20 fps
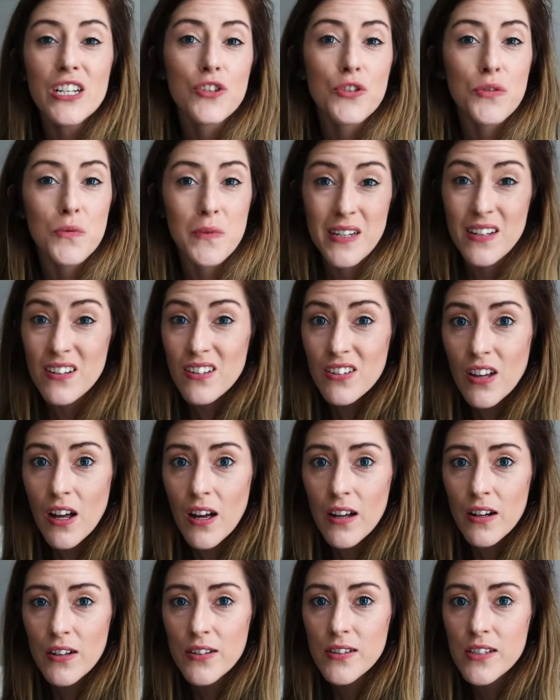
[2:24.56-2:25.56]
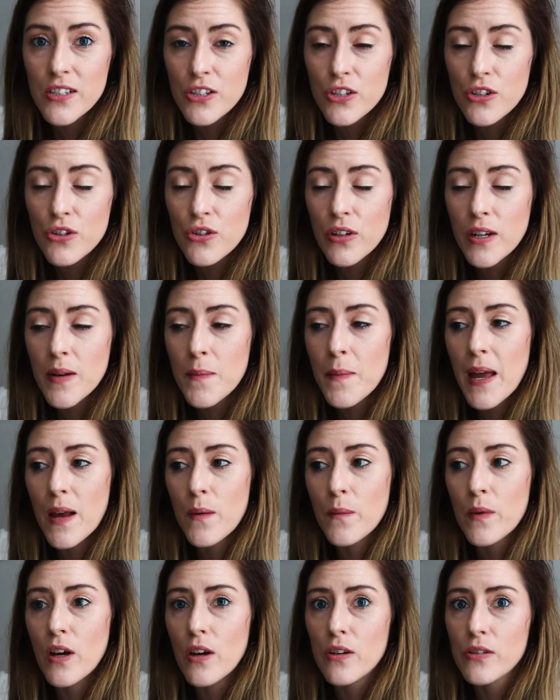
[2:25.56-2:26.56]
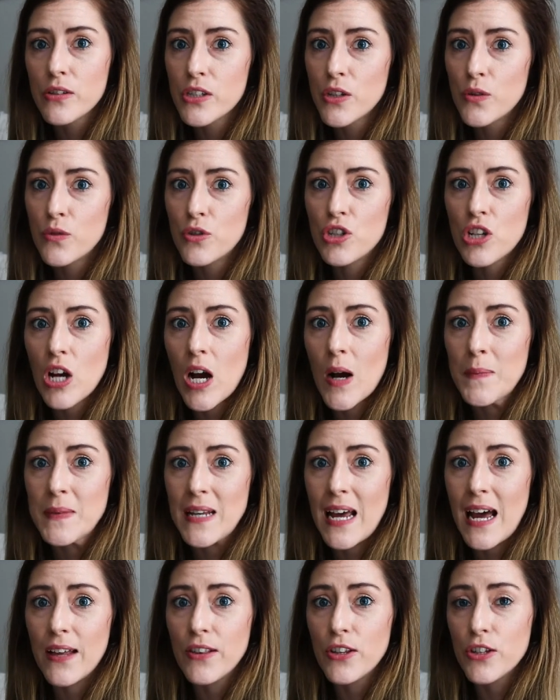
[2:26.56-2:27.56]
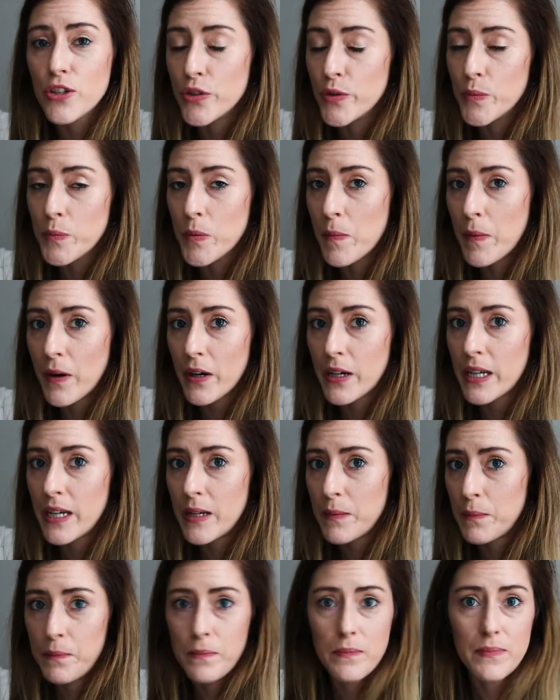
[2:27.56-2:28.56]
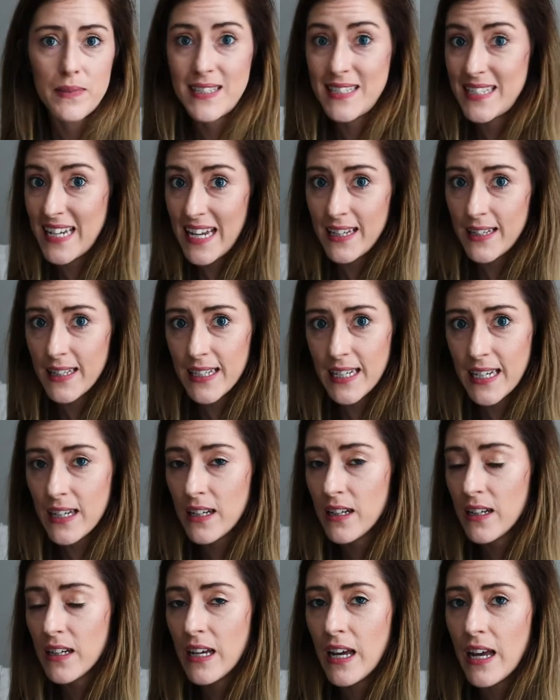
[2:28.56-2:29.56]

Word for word: drink a lot on this trip, and we also shopped at the supermarket daily,